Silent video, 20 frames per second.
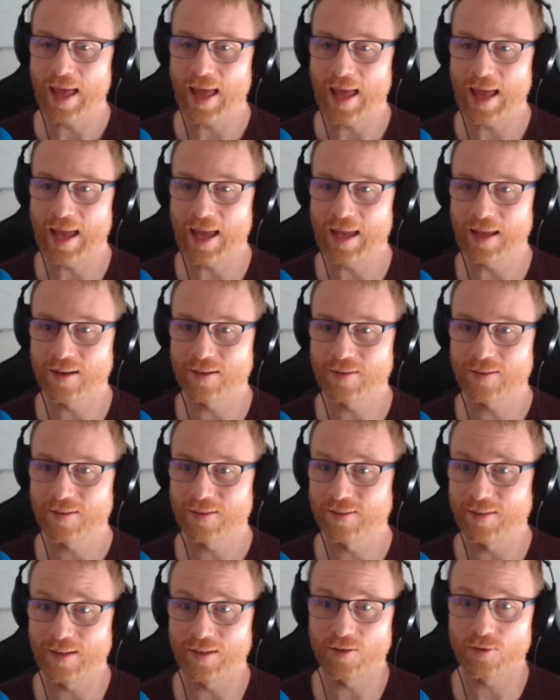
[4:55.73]
and
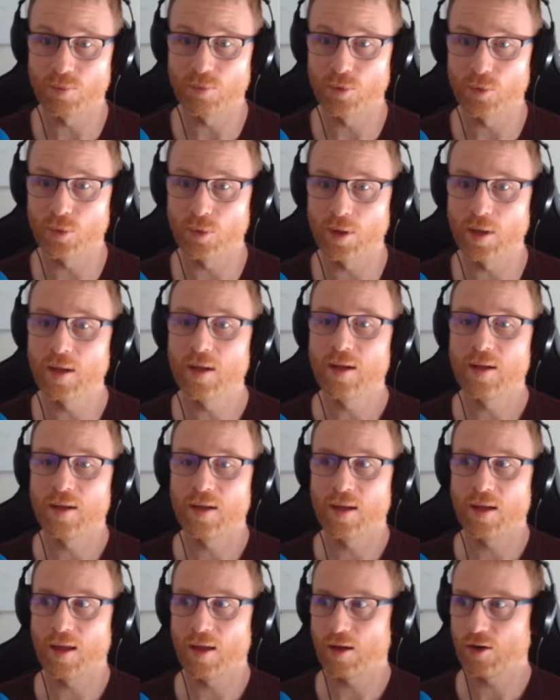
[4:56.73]
there's more
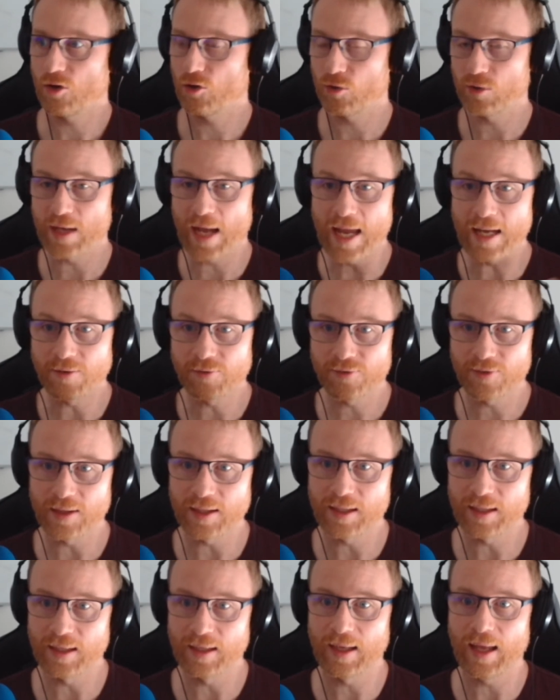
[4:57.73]
creative
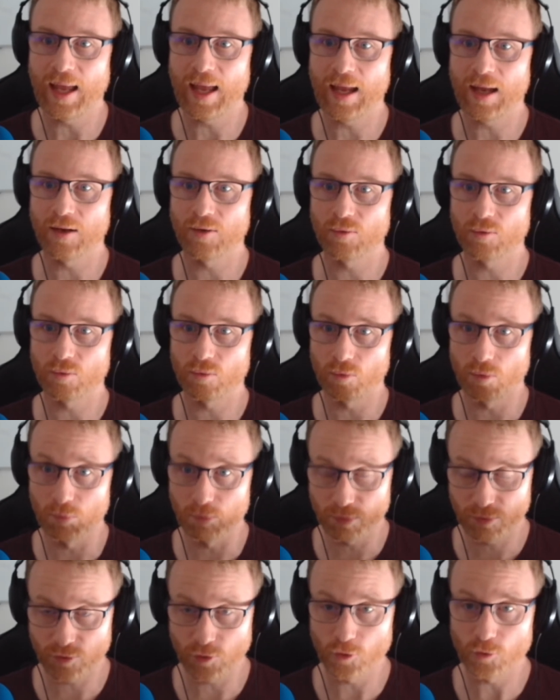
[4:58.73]
thinking and
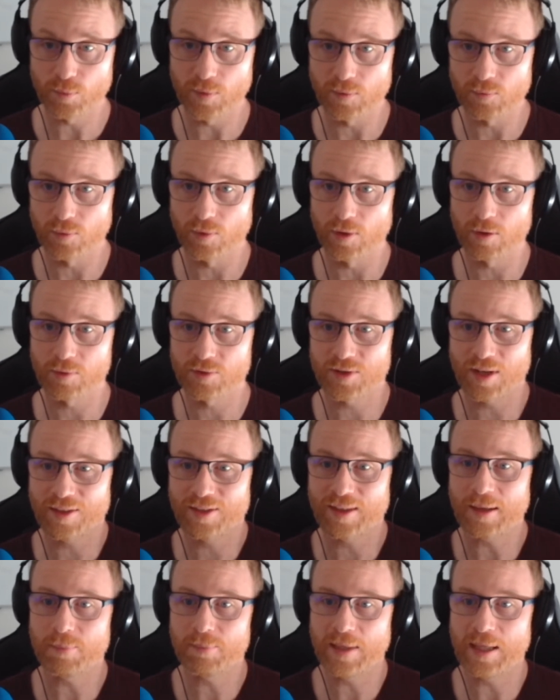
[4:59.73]
improvement work, which I
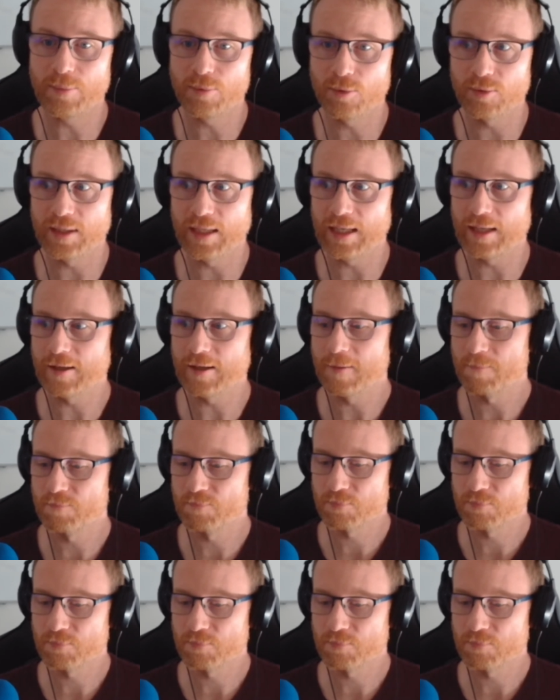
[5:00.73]
think people get